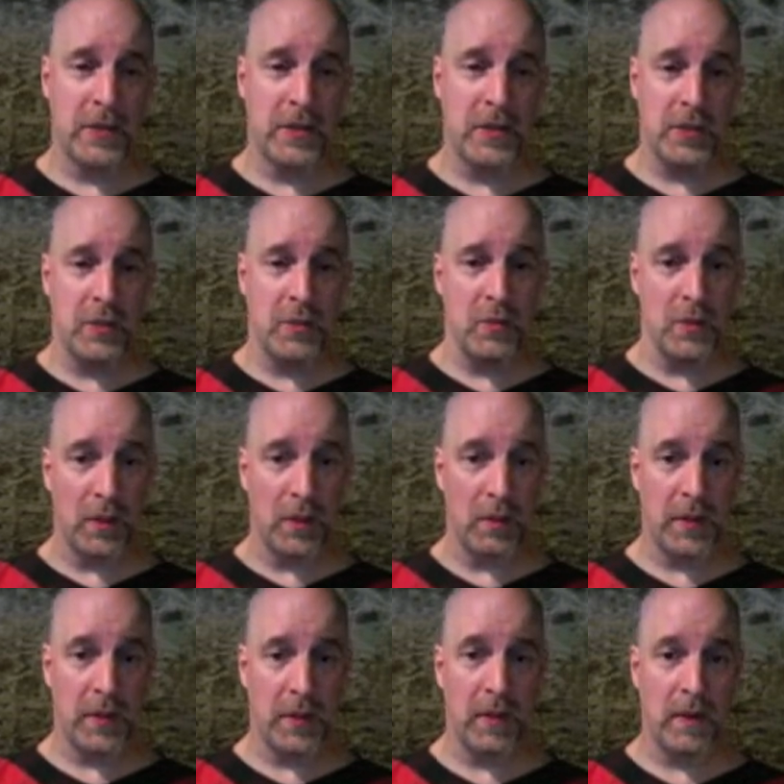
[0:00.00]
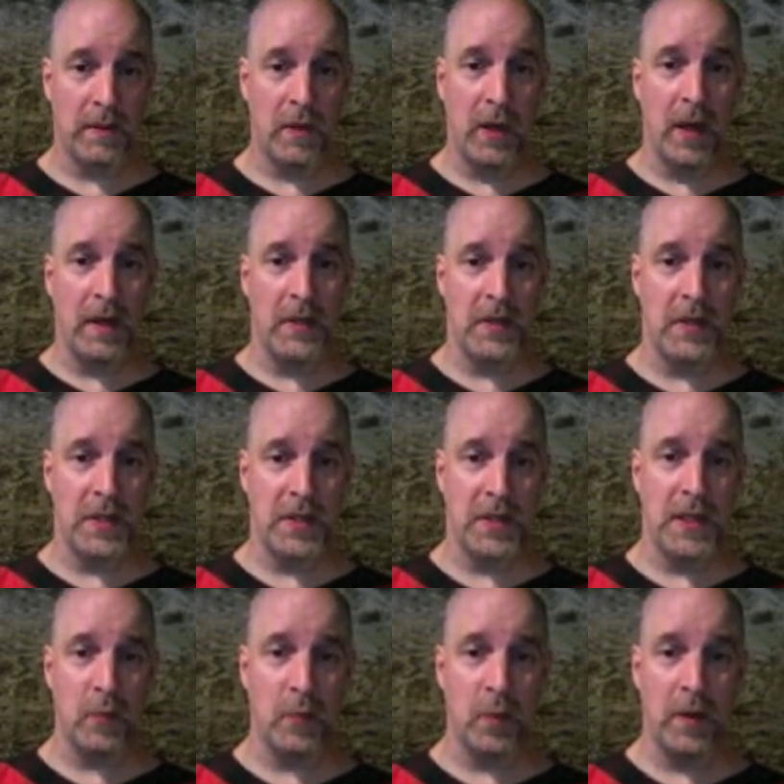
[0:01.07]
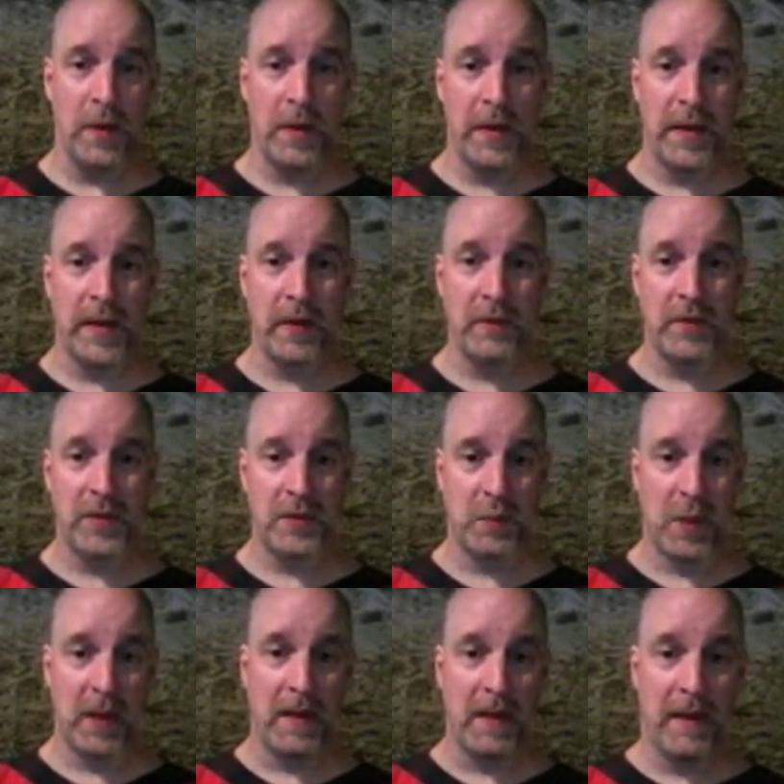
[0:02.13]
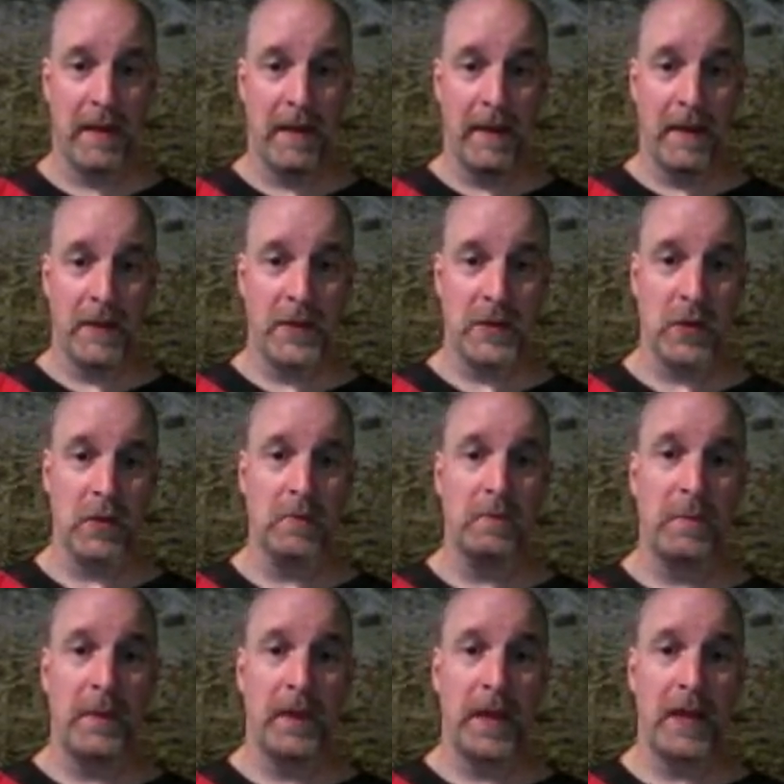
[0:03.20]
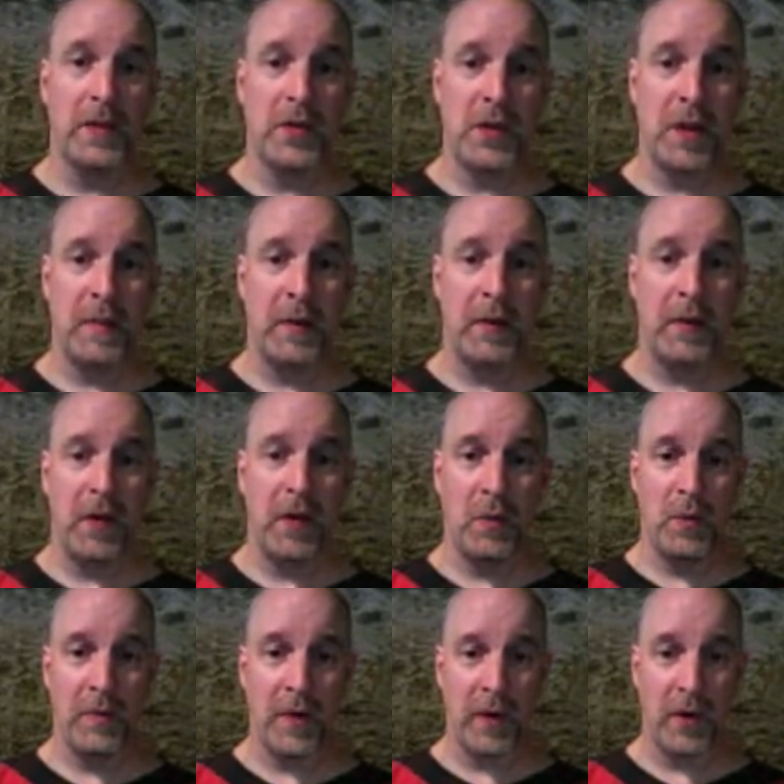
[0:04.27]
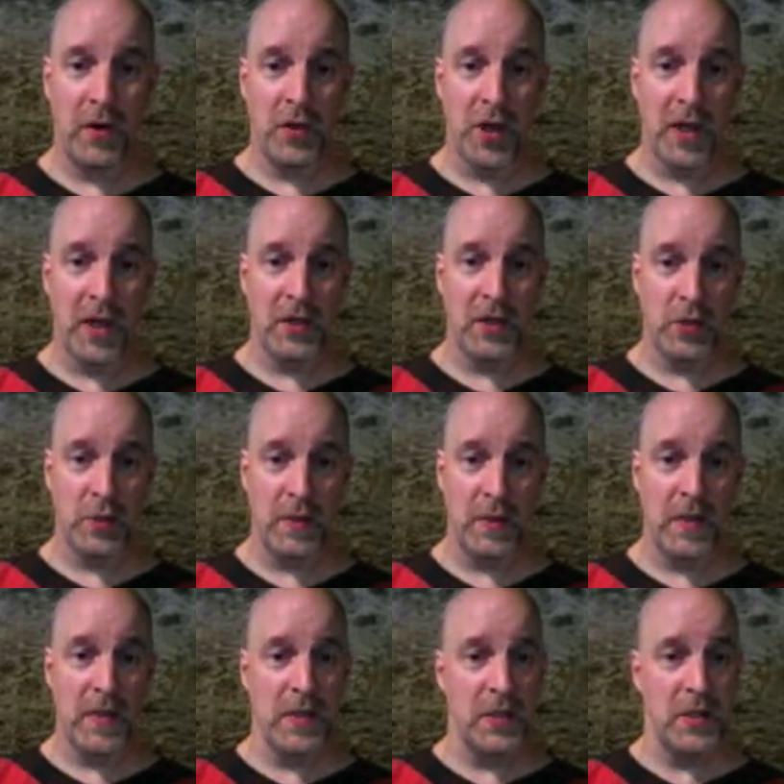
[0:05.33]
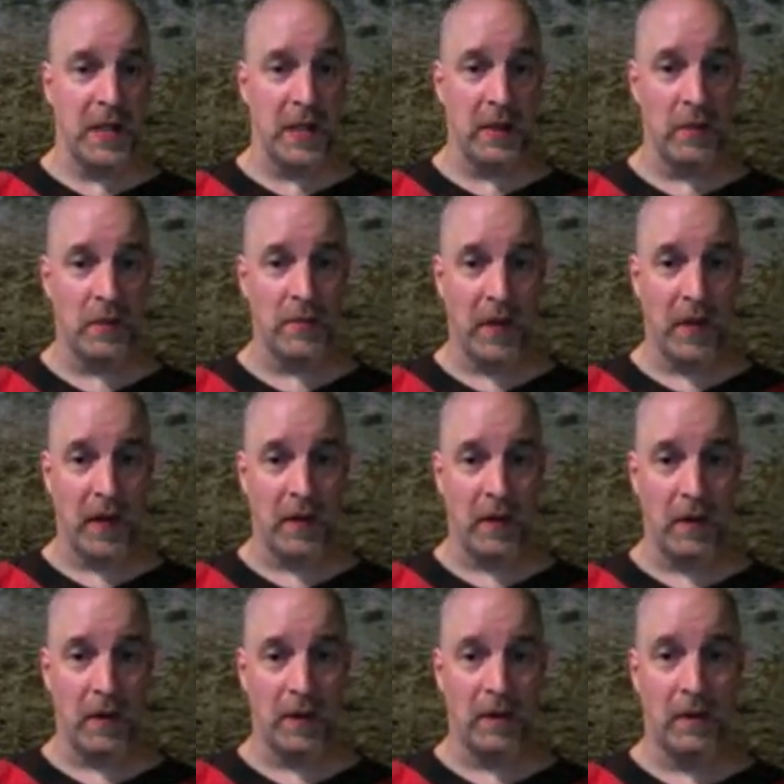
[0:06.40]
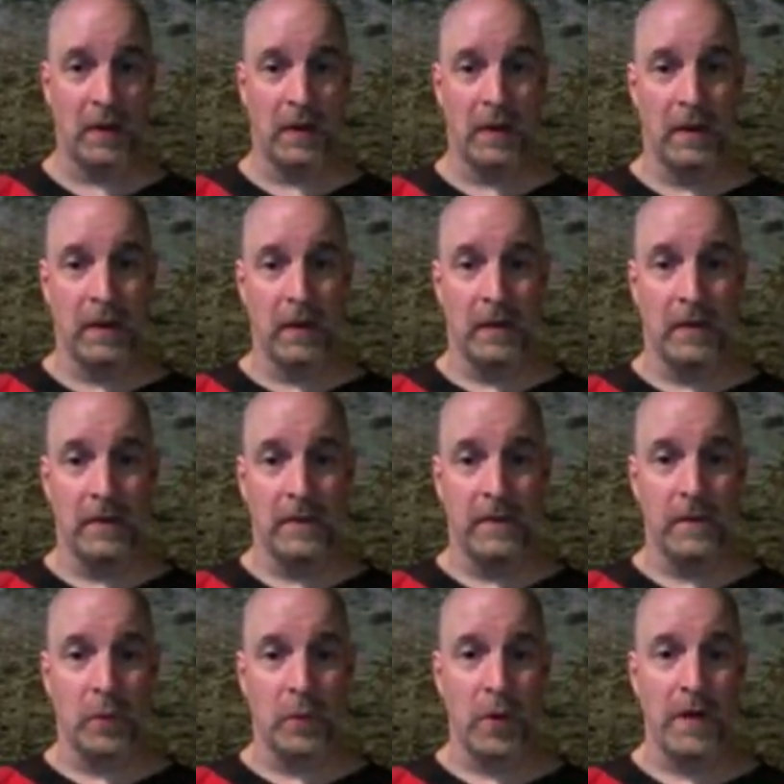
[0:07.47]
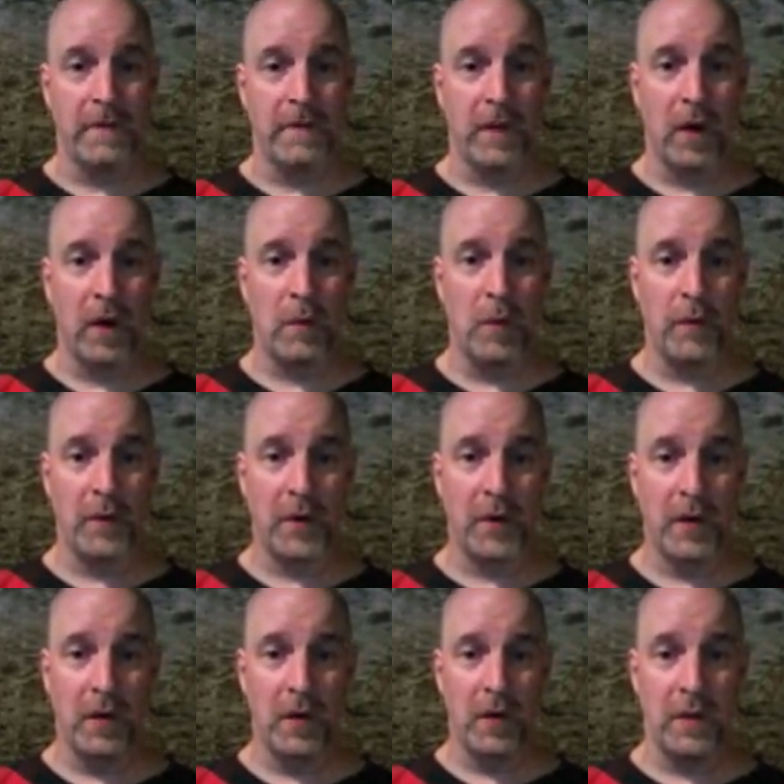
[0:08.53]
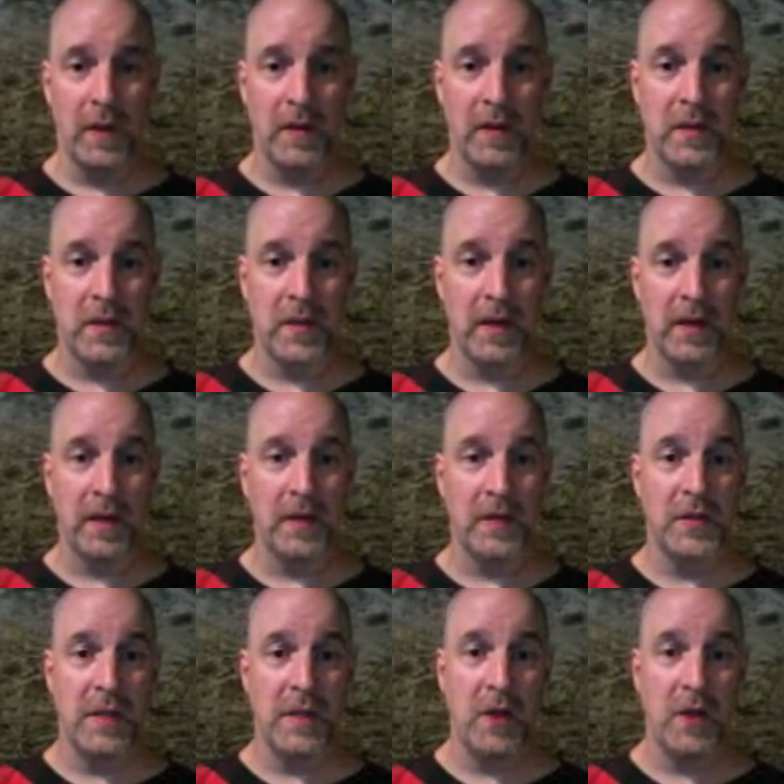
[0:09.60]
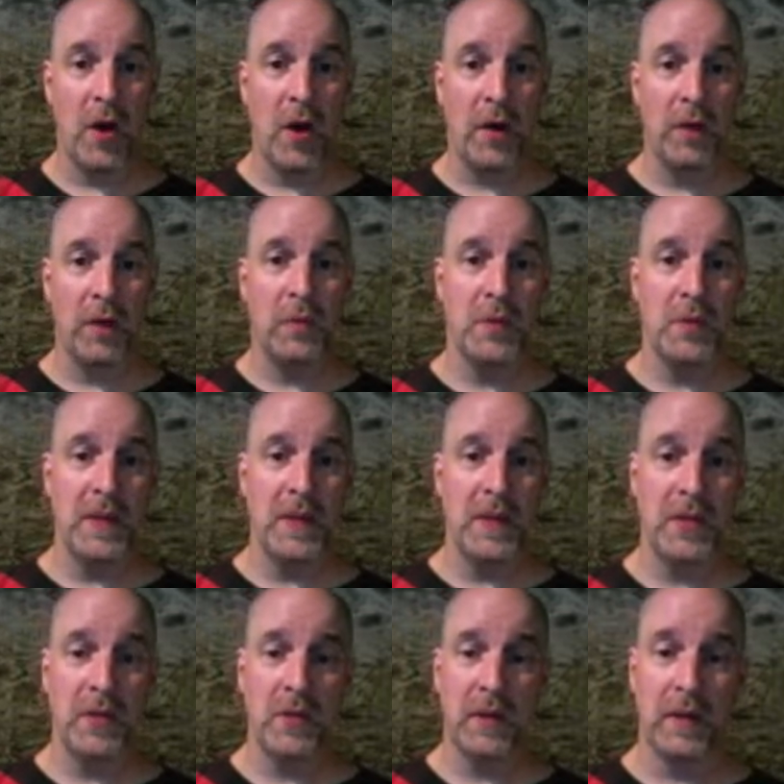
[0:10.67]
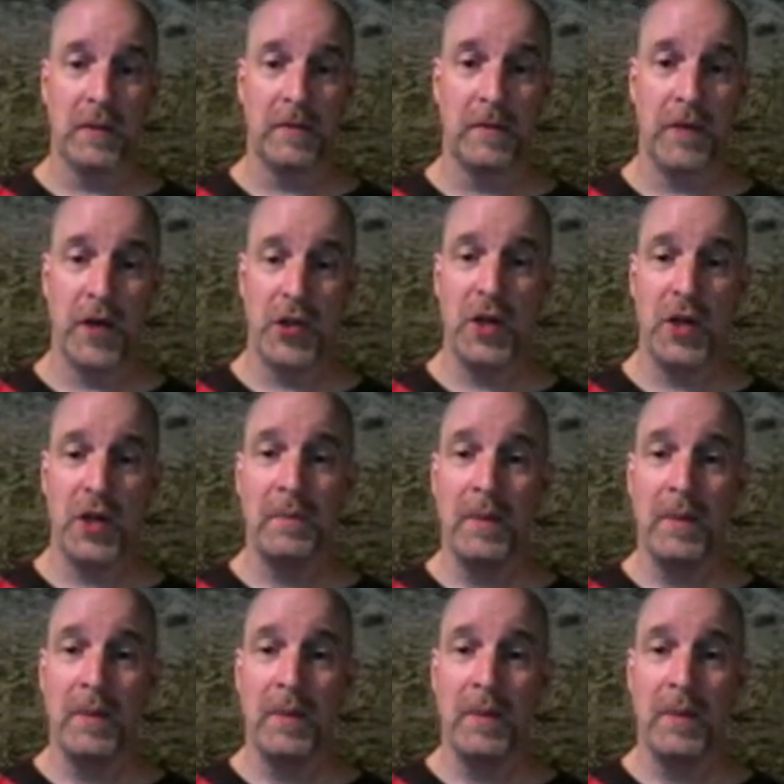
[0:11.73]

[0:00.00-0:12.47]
do know that you have not seen one thing out this way. So as you come out here, we've got our giant trees, and we've got our wheat farm over here that is semi-auto, which means you can flush it.